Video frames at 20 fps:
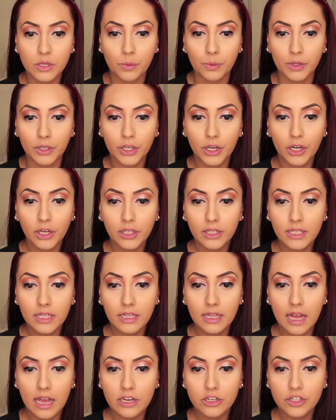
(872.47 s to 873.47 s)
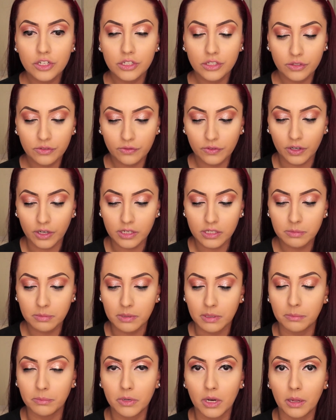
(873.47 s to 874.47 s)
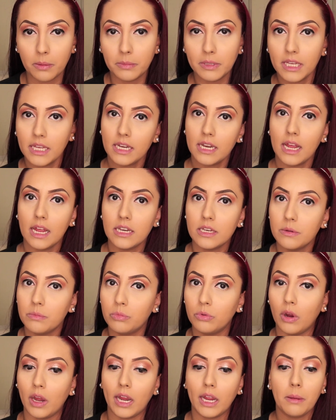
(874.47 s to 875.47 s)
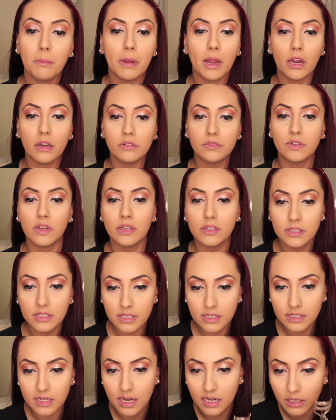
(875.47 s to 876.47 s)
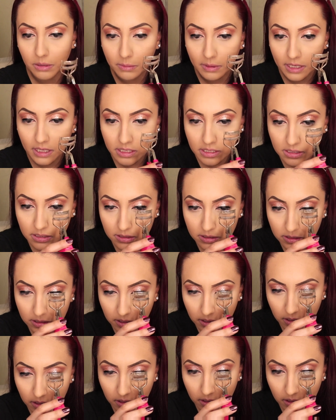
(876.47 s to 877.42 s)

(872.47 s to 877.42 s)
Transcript: So we'll curl the lashes first, but I'm probably going to end up wearing a pair of falsies anyways.